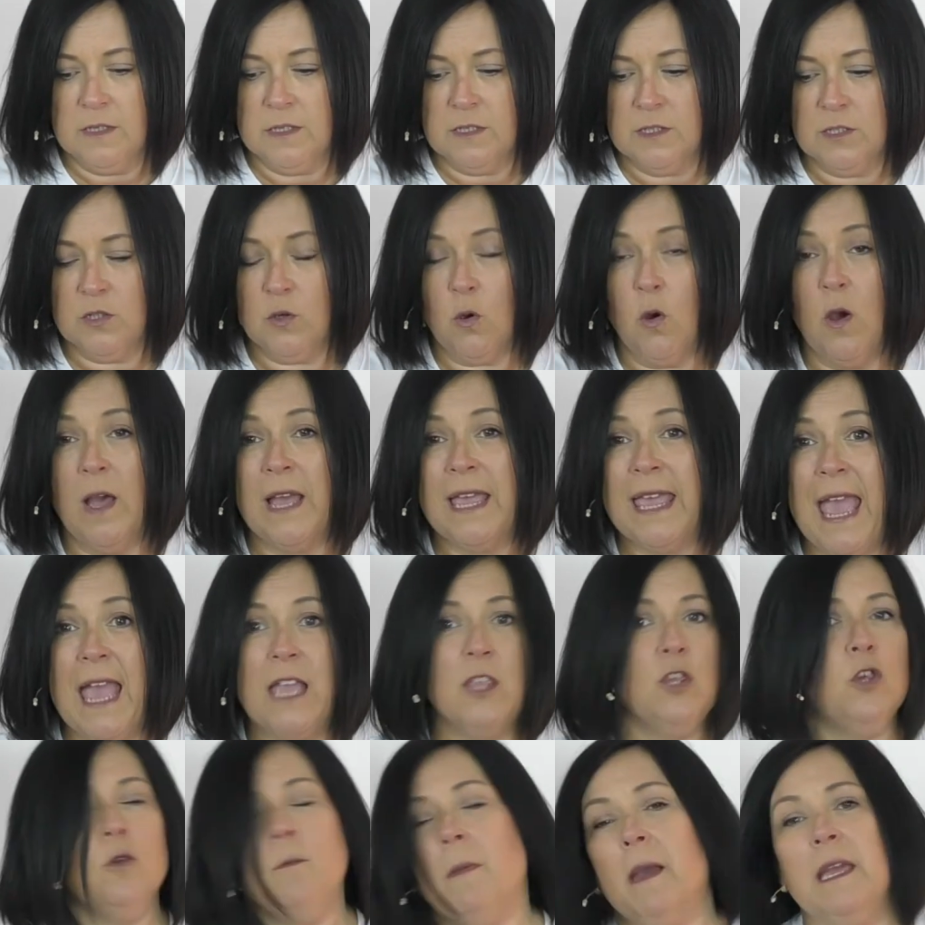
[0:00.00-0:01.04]
So
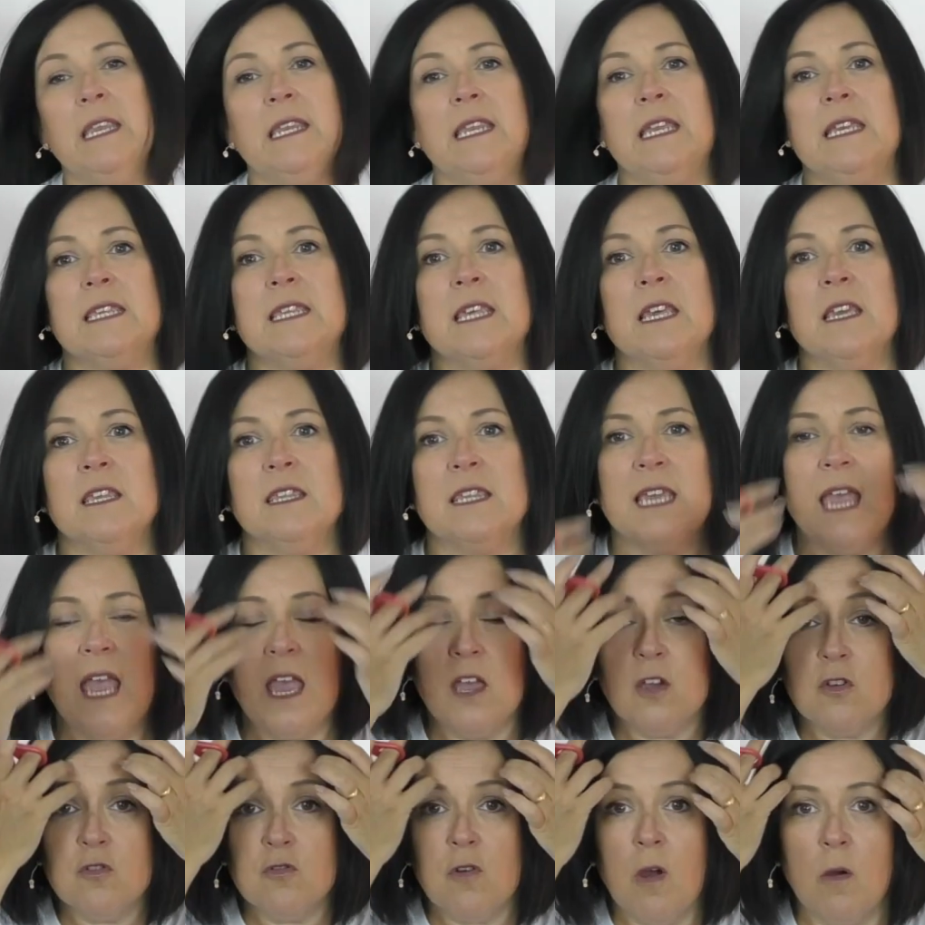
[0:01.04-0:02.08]
again, you might need to get
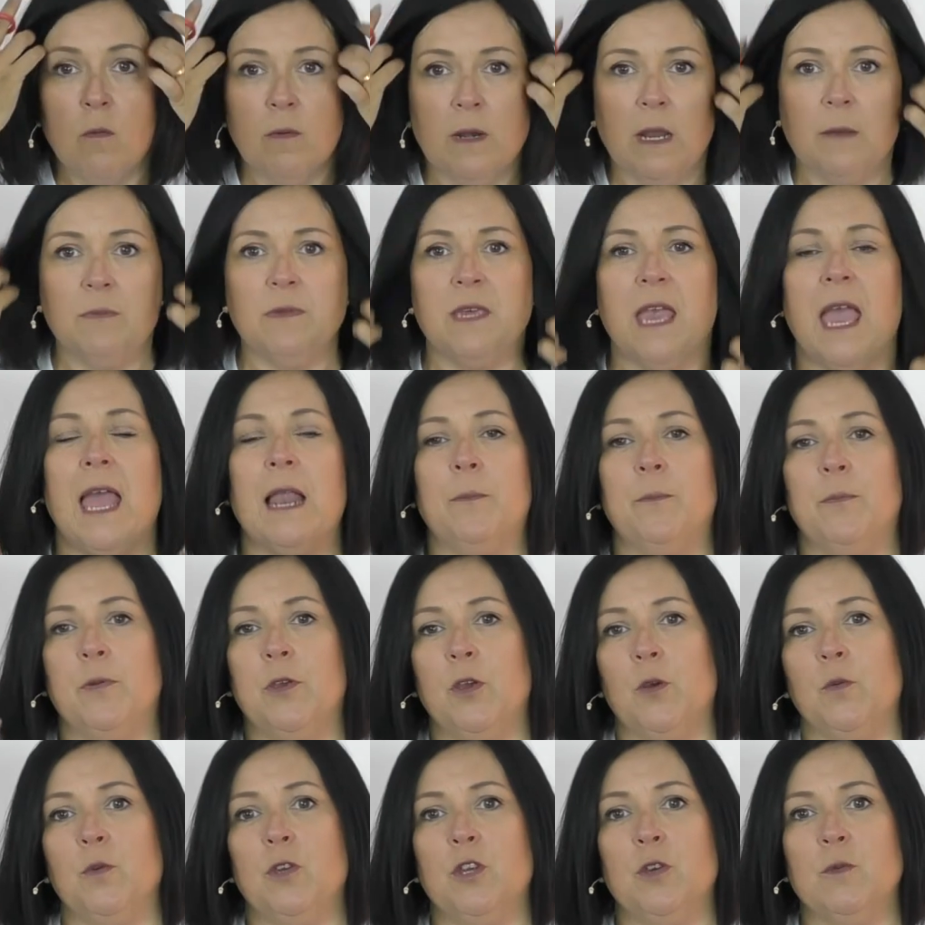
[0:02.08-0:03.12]
a grown-up to help
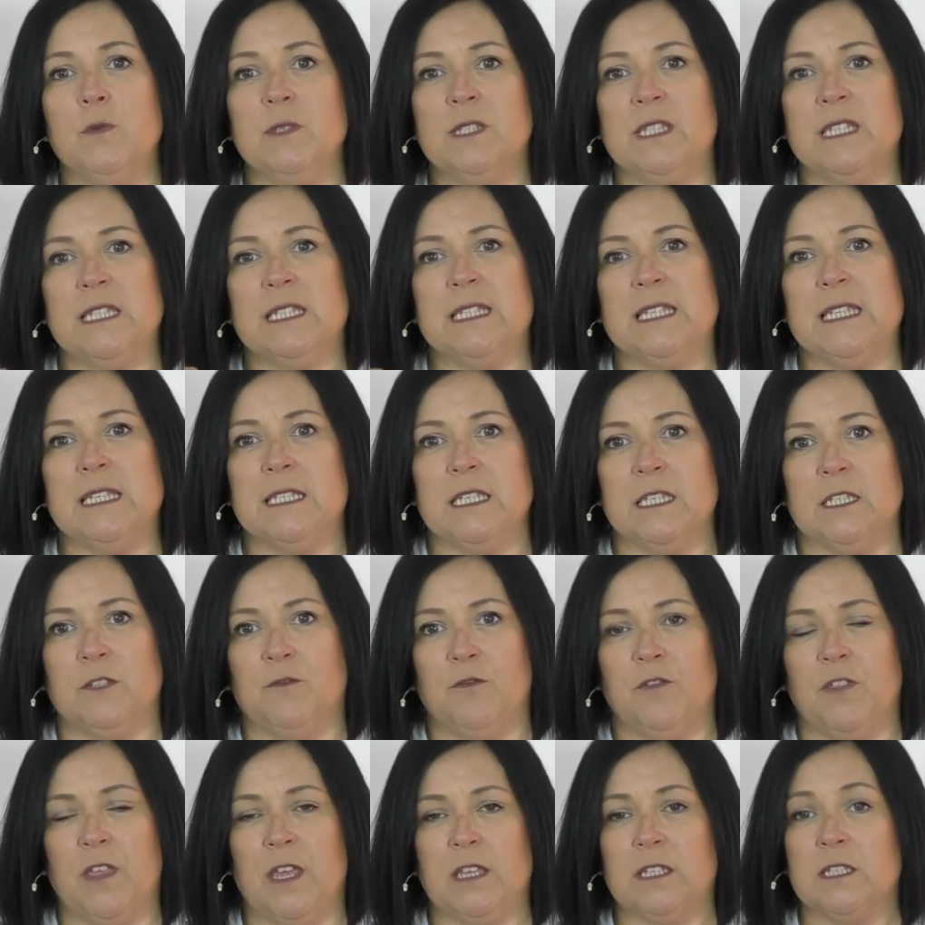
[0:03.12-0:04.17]
you use the scissors
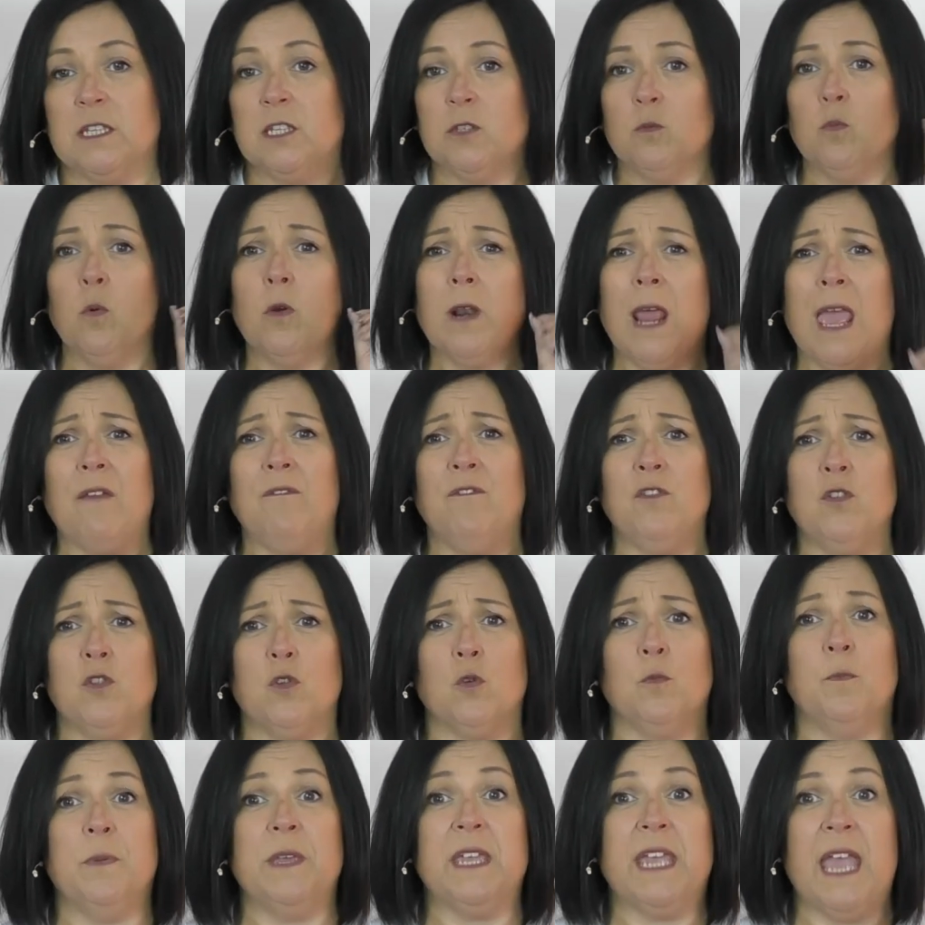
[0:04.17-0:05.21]
for this, because whatever you
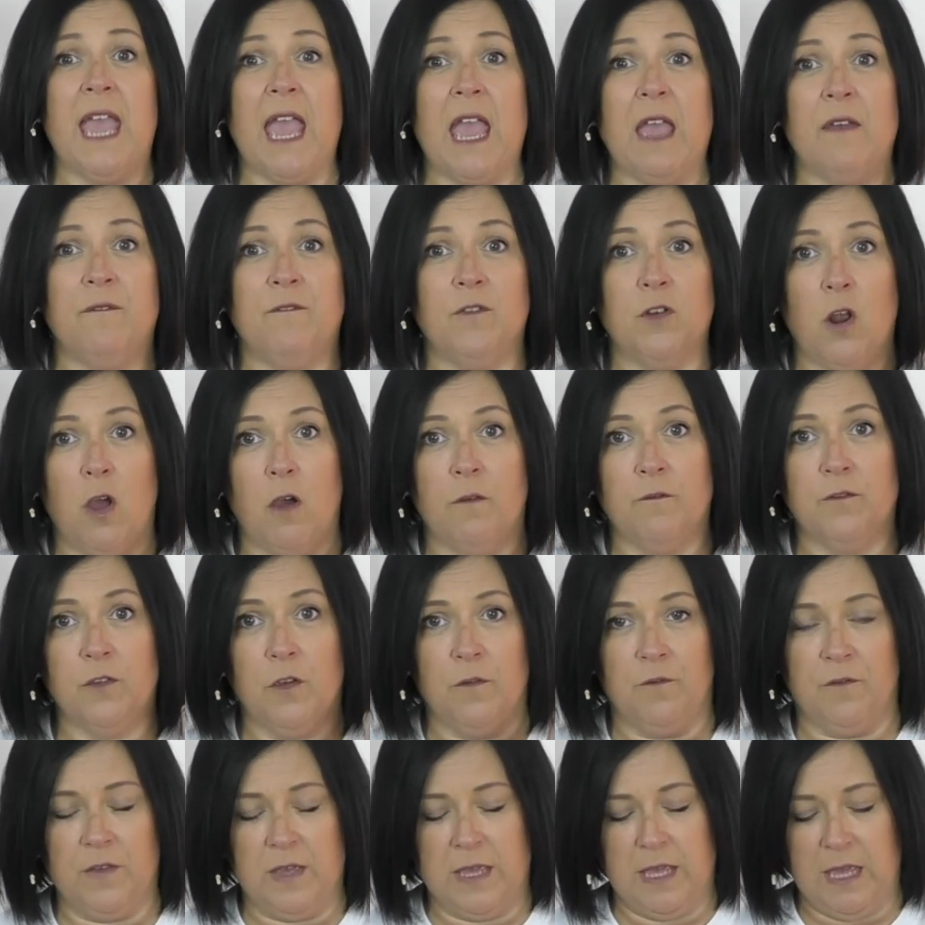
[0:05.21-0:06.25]
do, be careful of your
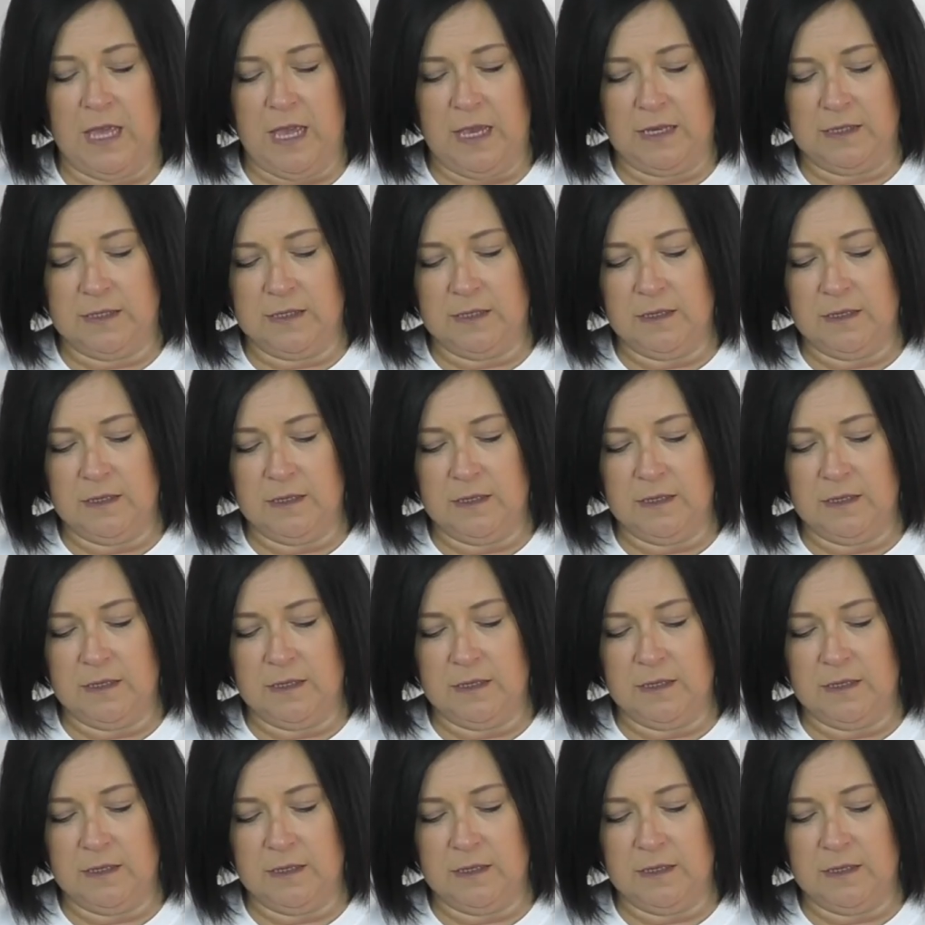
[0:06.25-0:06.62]
fingers.